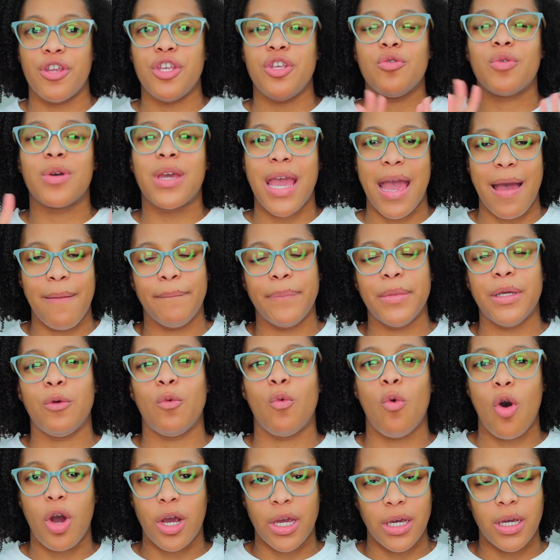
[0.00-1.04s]
You can't be
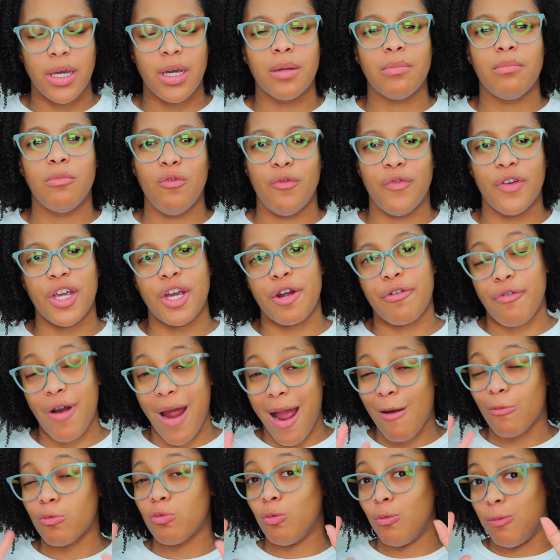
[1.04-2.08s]
walking and moving
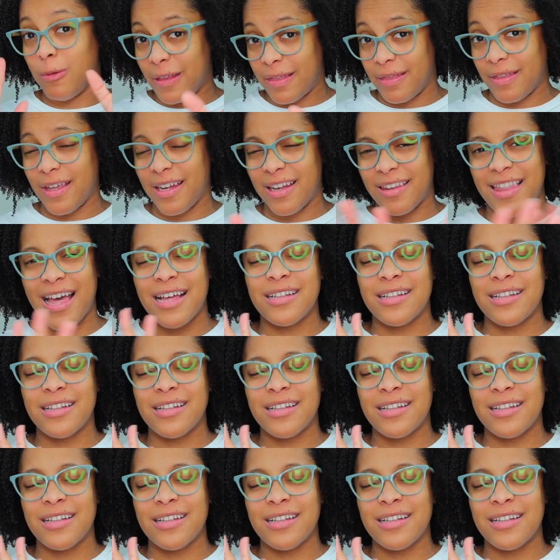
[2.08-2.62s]
around with it.